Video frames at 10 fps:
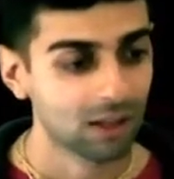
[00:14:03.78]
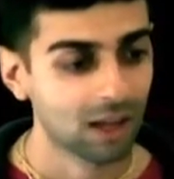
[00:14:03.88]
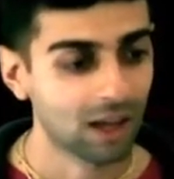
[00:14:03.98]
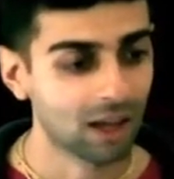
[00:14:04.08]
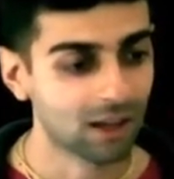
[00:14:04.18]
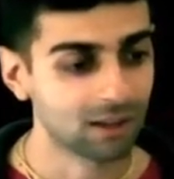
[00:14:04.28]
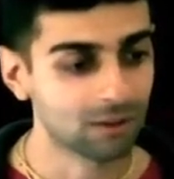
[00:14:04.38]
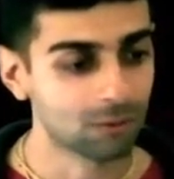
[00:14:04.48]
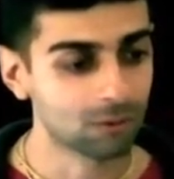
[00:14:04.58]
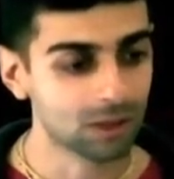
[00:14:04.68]

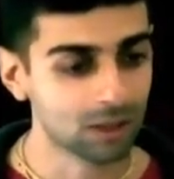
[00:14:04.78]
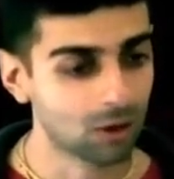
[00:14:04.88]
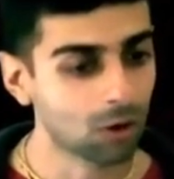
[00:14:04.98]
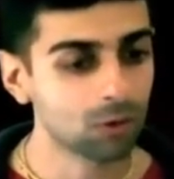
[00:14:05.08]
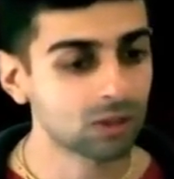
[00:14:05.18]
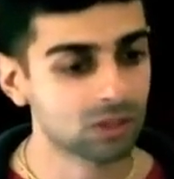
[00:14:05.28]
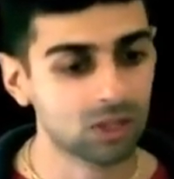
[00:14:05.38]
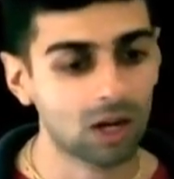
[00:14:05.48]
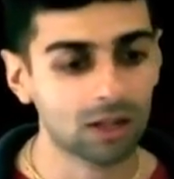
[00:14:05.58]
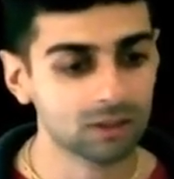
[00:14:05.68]
And we can always
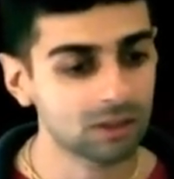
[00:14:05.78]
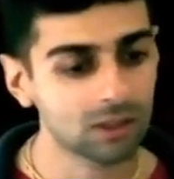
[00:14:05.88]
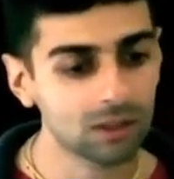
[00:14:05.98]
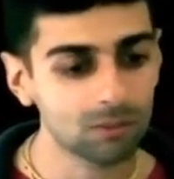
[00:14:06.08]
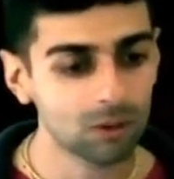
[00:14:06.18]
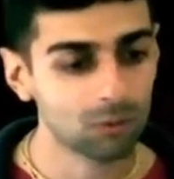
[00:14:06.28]
talk to him